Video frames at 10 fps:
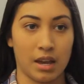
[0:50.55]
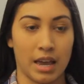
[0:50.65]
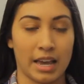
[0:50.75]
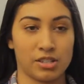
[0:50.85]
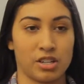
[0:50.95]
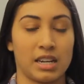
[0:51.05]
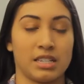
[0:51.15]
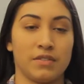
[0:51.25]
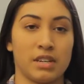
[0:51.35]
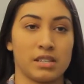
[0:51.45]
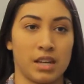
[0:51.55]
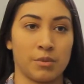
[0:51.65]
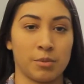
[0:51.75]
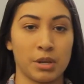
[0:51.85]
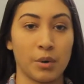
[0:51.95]
hands-on activities that
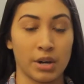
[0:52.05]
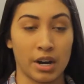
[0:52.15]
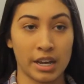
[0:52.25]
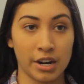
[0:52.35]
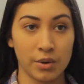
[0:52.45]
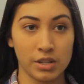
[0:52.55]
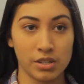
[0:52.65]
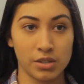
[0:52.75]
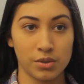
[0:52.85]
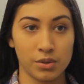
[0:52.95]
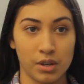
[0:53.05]
would be going on at OSU.